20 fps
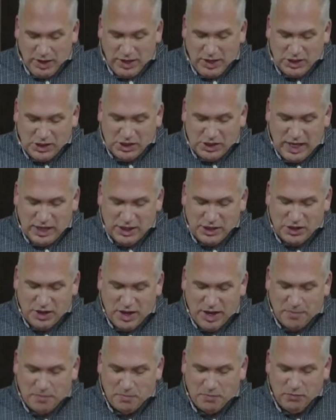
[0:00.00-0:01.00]
But he sends
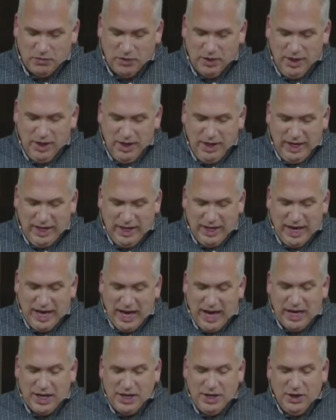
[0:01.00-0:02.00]
them. And
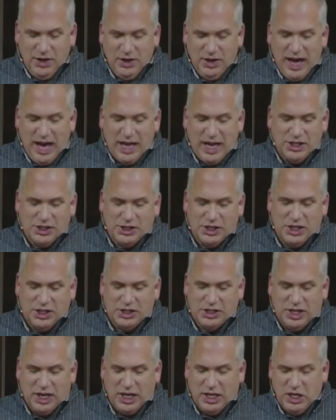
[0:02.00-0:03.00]
God, God is
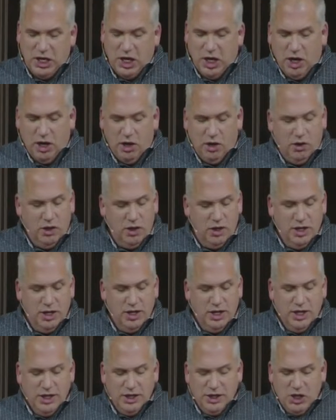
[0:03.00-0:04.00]
going to say, No,
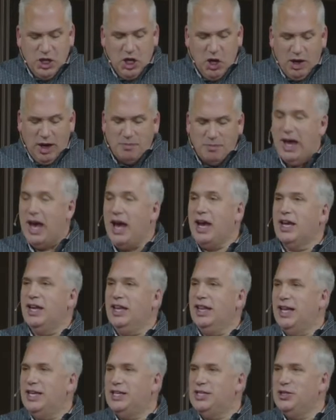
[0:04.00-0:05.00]
no, I'm not
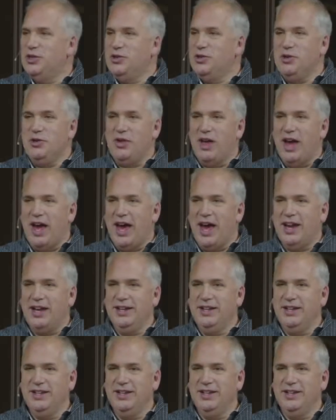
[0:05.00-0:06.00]
going to let you do
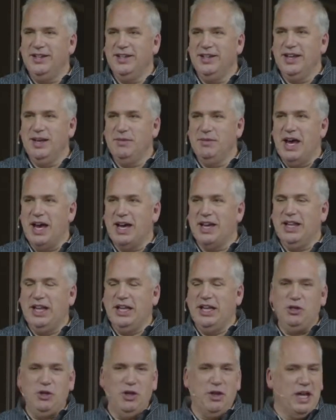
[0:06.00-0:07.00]
that. I'm not going
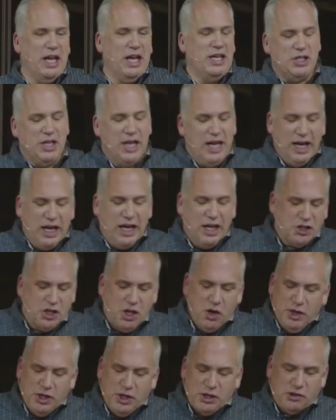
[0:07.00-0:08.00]
to let you do that. It's, it's
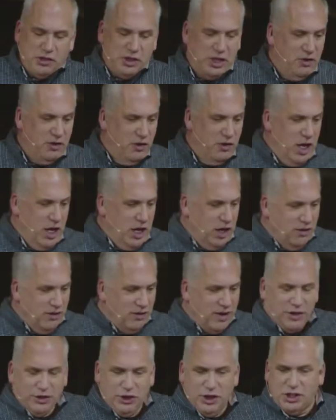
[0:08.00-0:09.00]
so interesting. You,
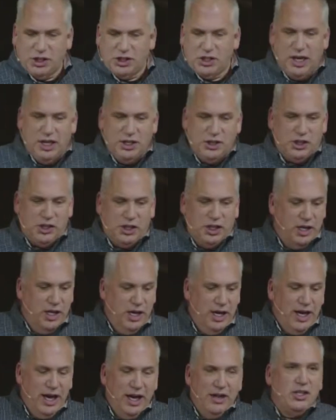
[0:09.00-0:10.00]
you got this
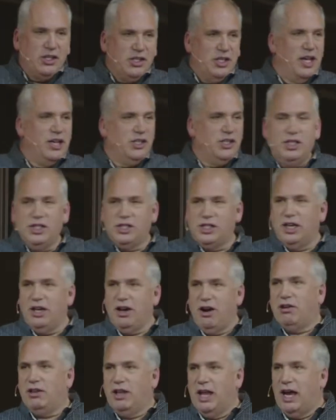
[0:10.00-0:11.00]
tension, and the tension's
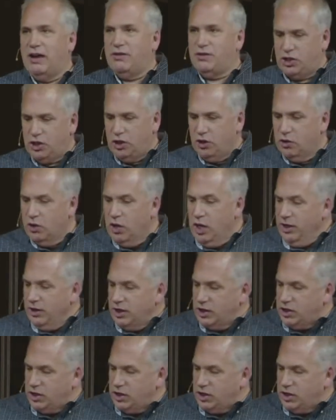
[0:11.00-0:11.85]
in our lives too.